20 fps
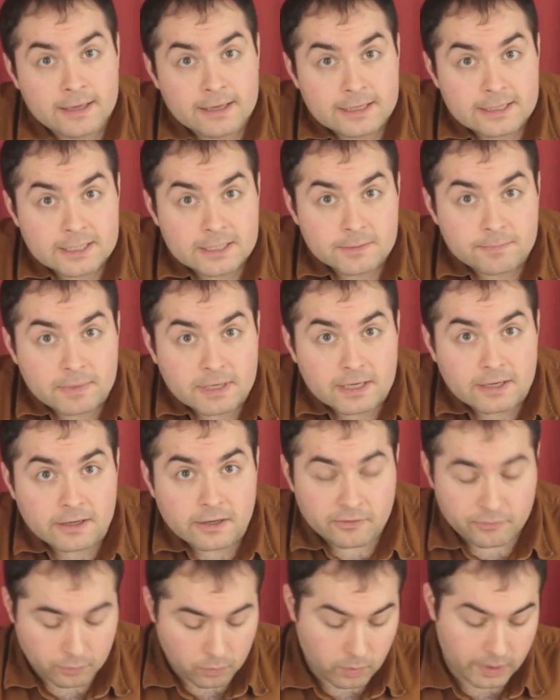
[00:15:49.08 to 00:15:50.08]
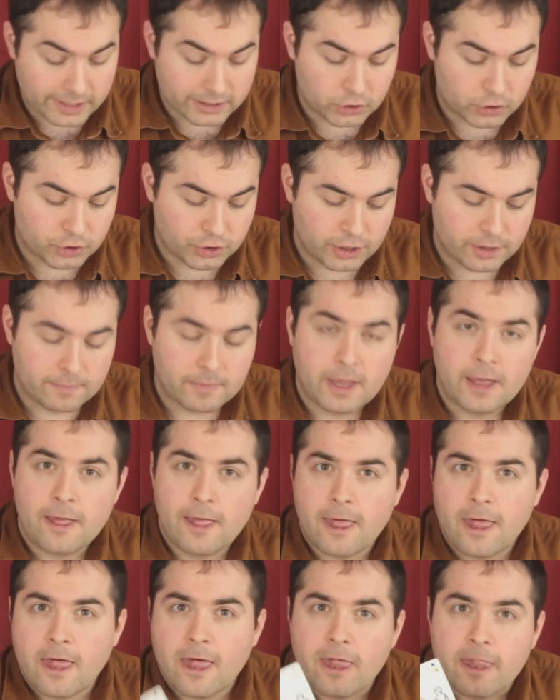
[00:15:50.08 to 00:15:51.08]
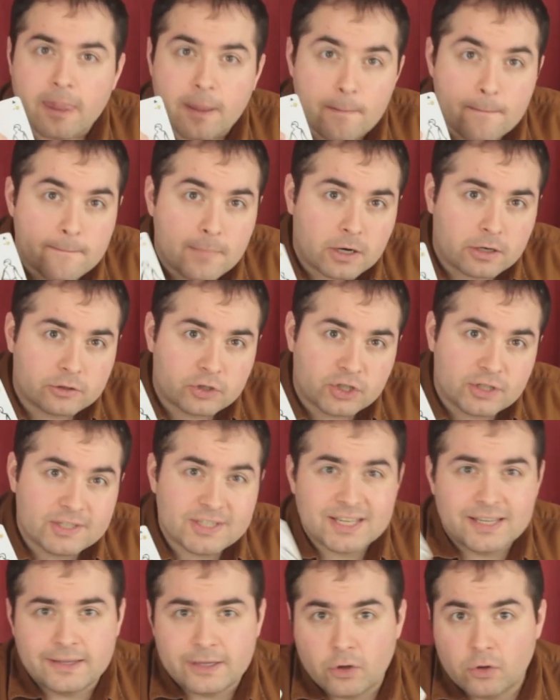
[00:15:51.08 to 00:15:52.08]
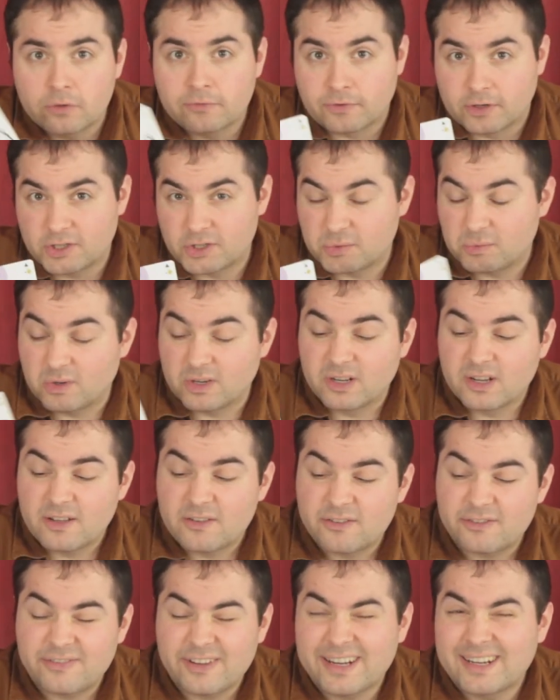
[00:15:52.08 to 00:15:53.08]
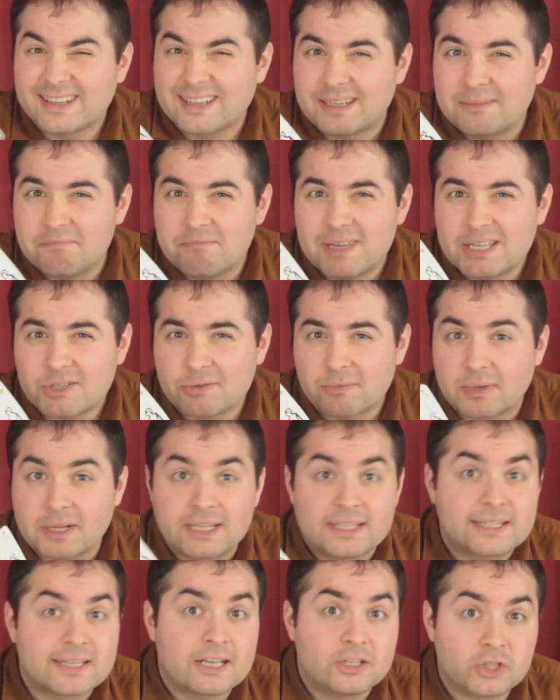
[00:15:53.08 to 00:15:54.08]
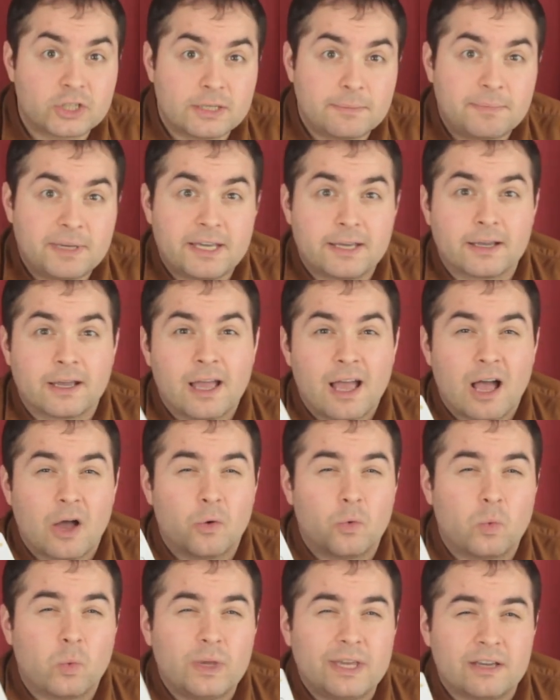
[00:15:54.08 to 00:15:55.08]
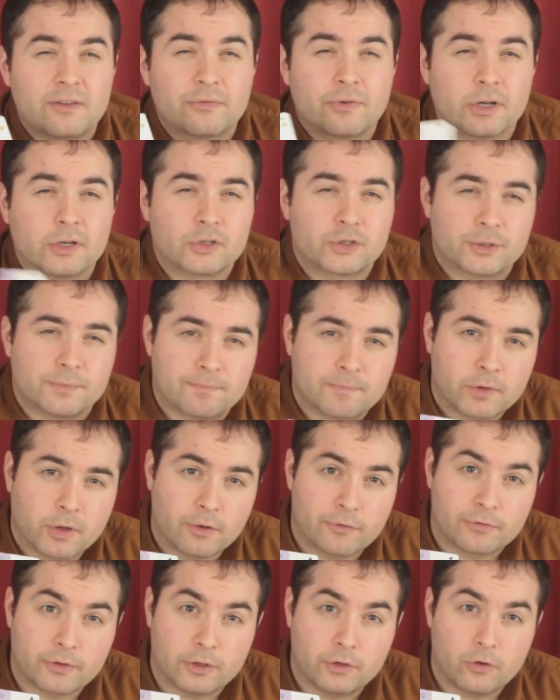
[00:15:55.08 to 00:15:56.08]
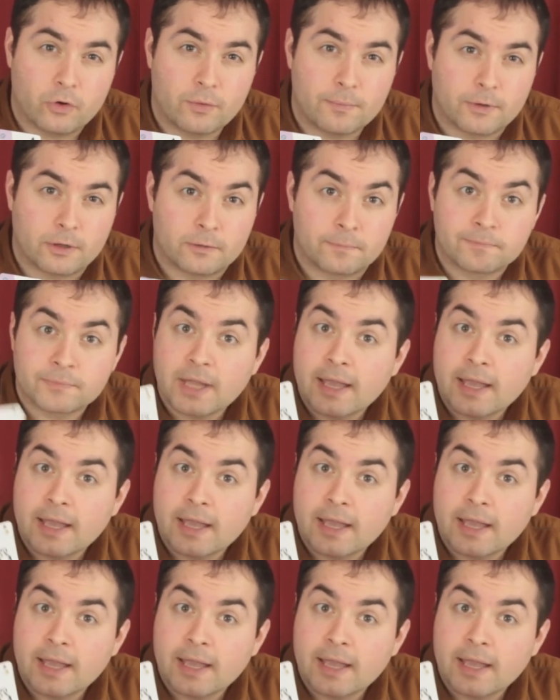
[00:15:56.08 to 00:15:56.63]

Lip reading: Speaking of which, the merchants in the old version were fairly miserable, essentially being a weak version of the noble.